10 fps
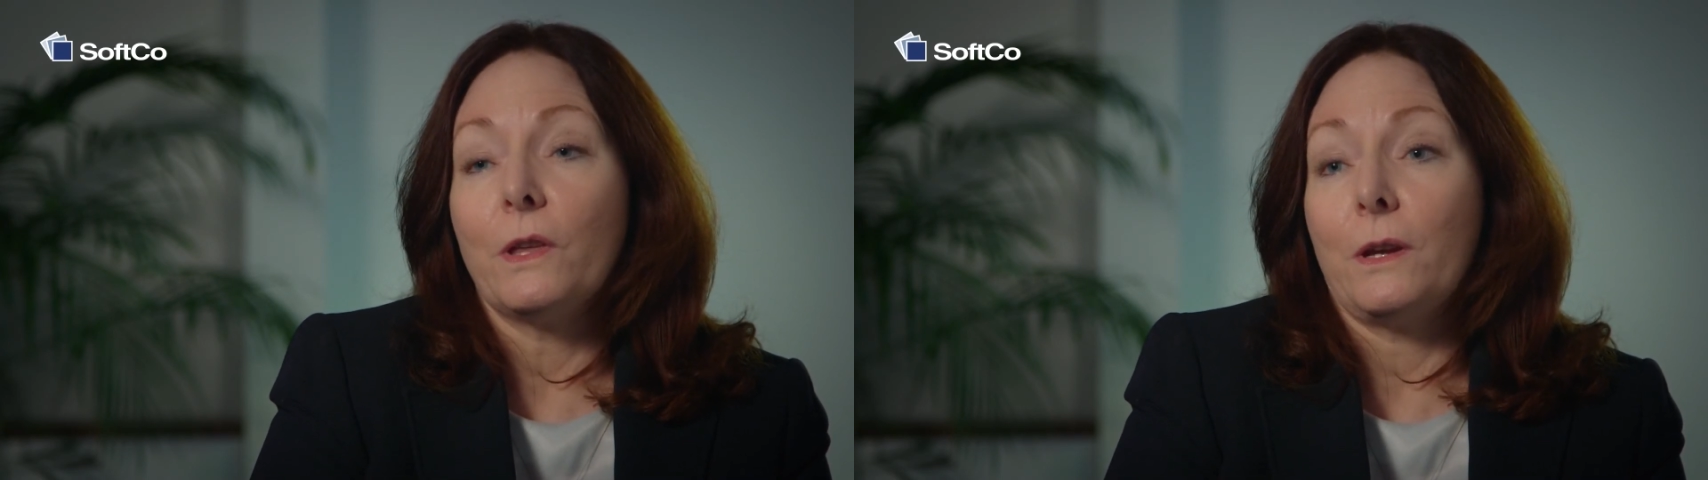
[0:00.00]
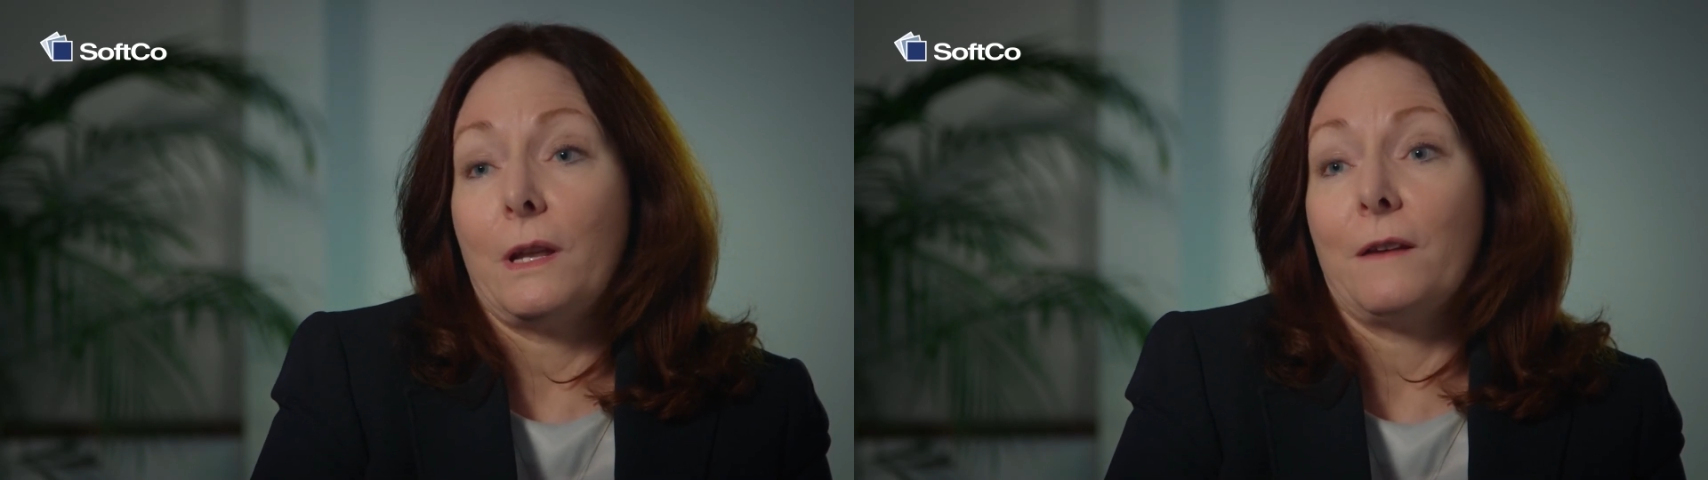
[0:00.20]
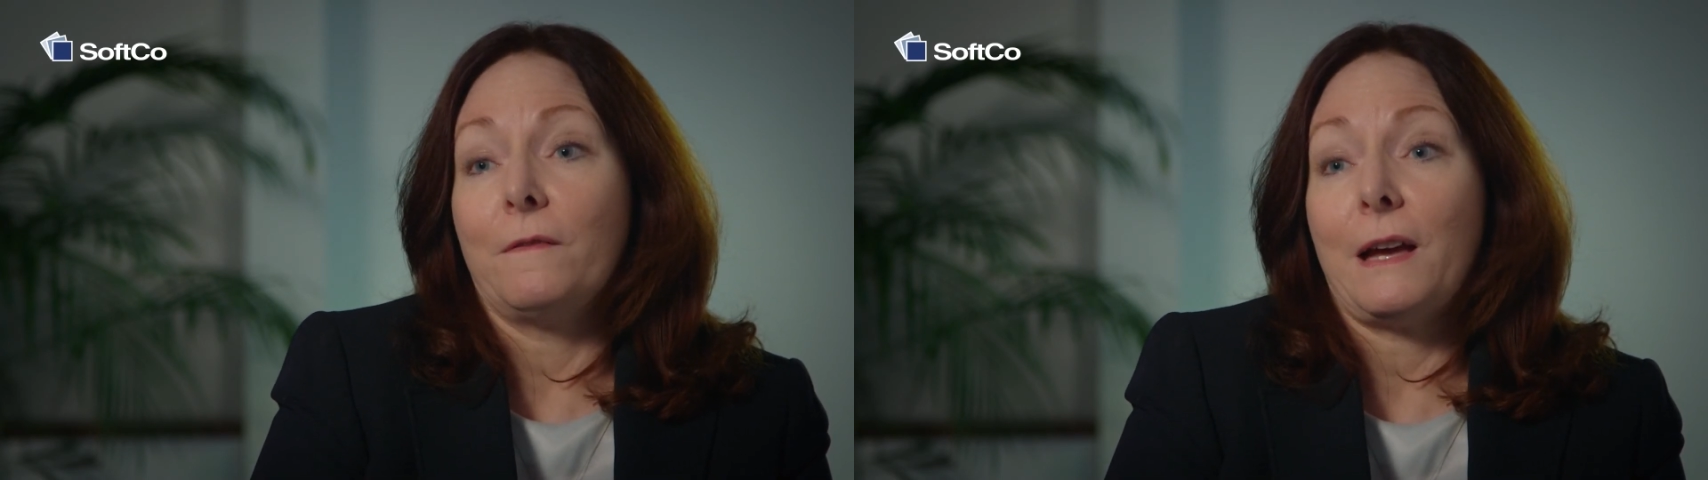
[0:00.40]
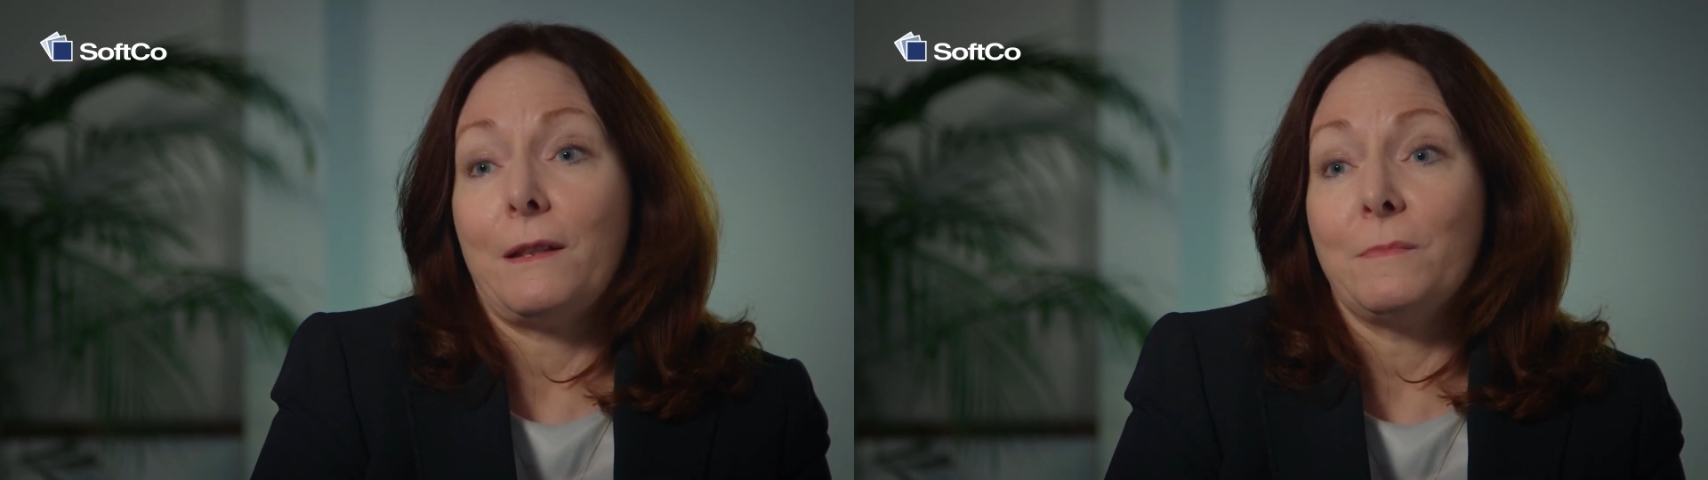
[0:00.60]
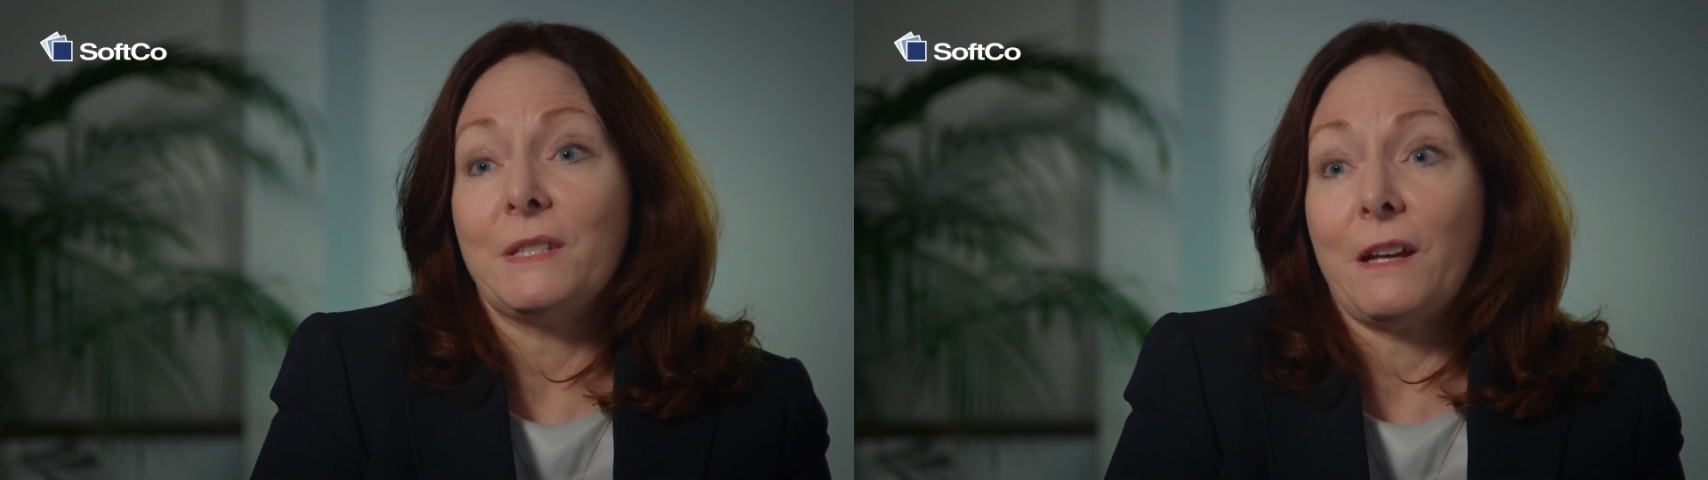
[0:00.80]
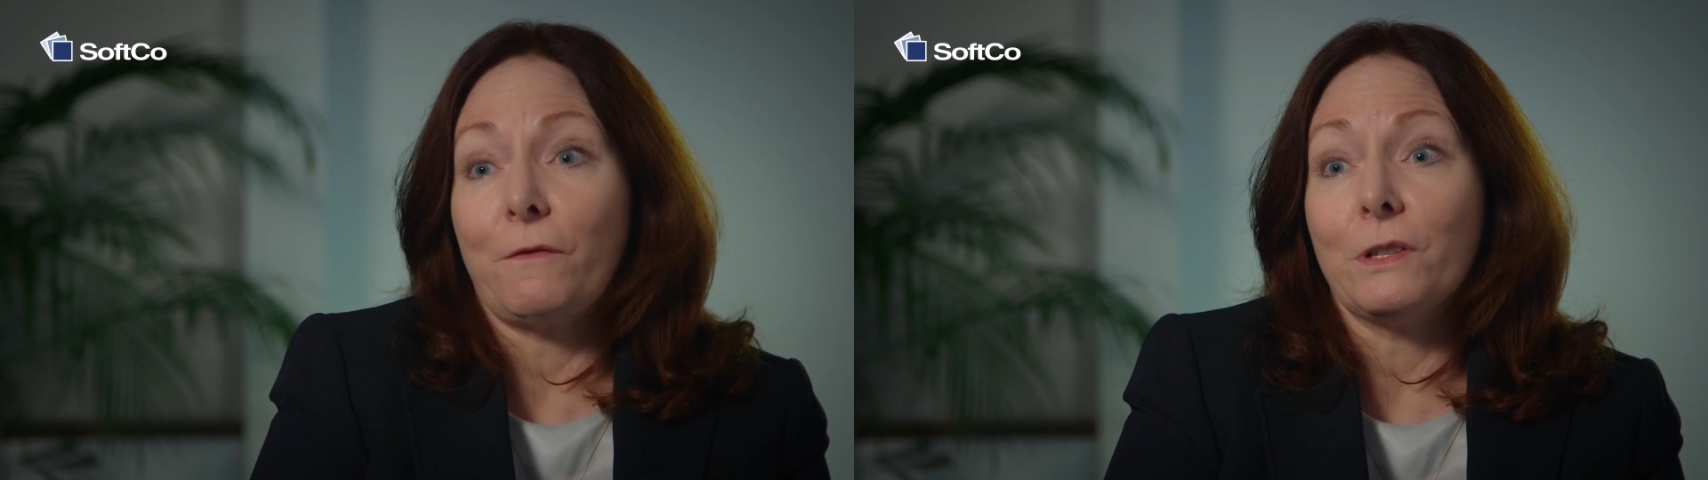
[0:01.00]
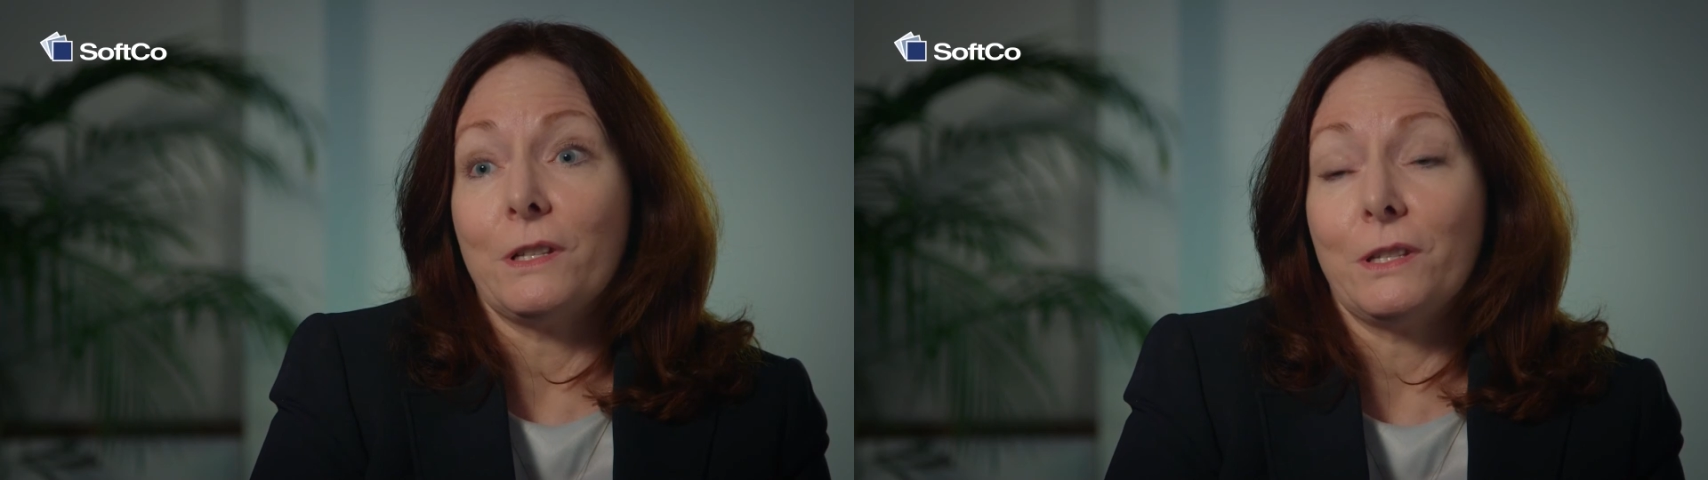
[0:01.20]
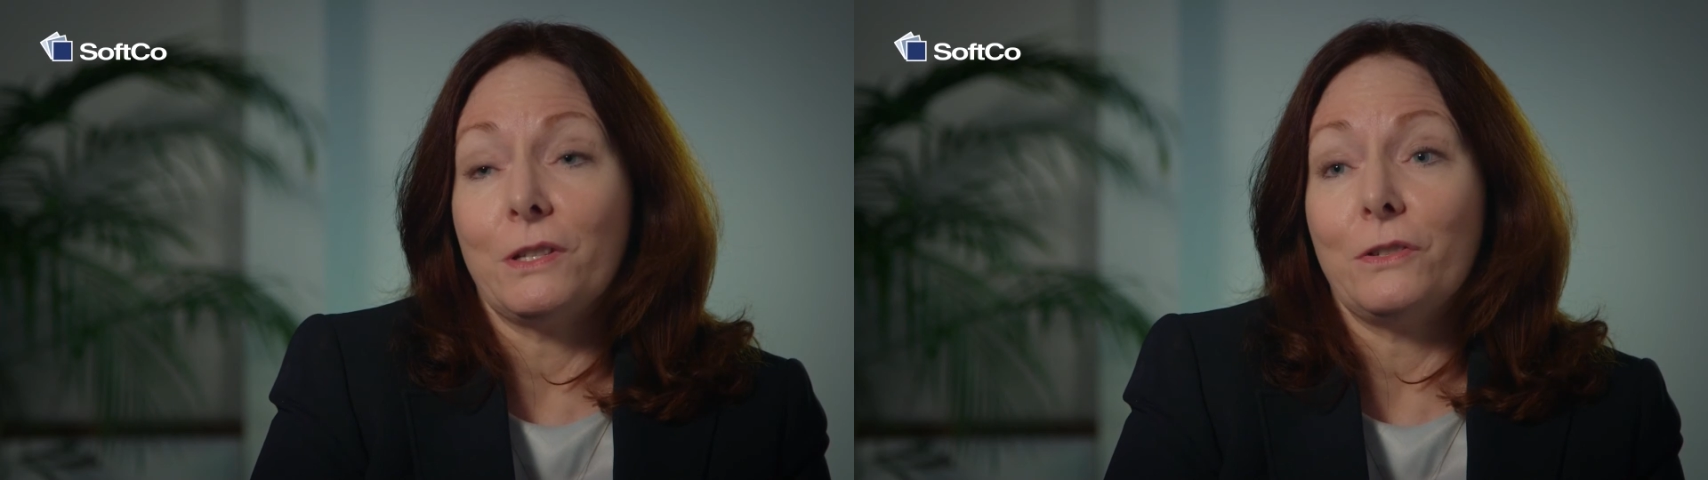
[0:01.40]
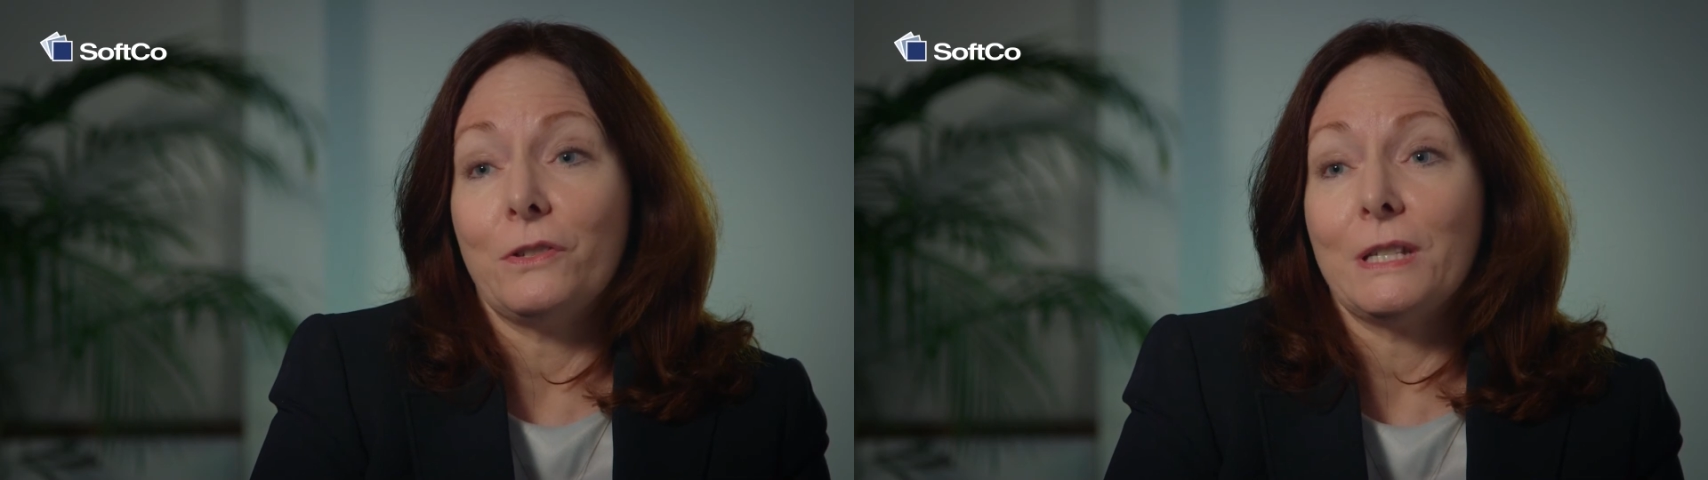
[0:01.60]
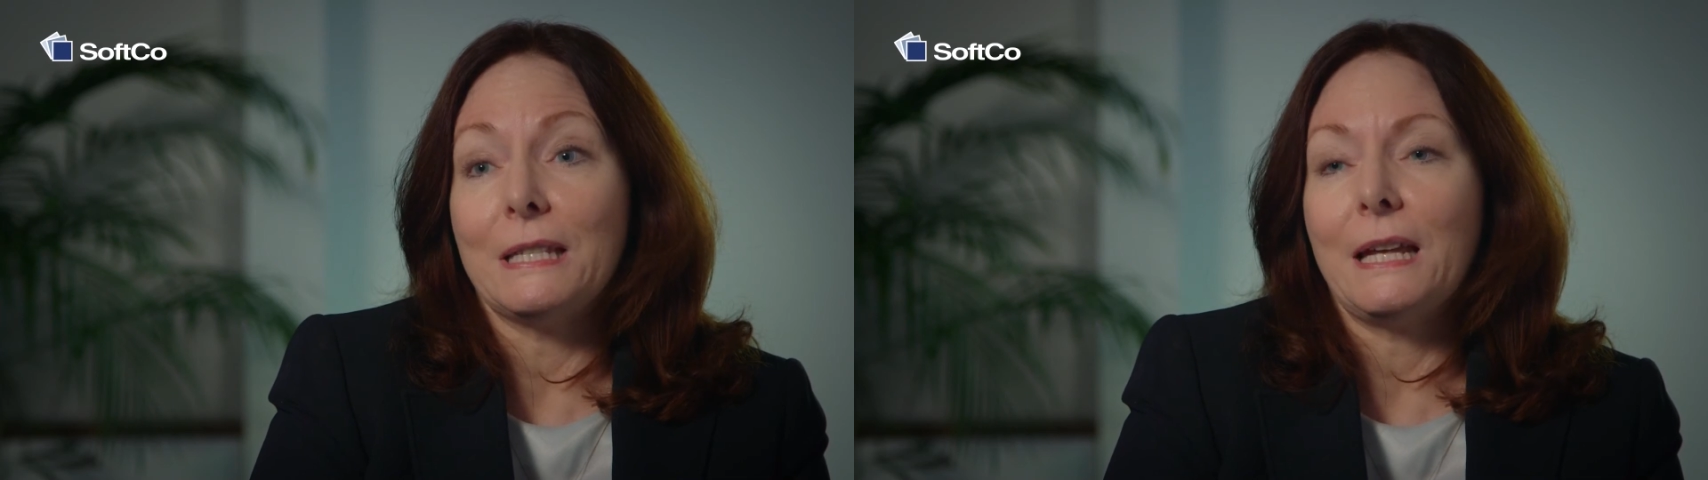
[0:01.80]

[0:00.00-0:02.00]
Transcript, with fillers: and I've had them several institutions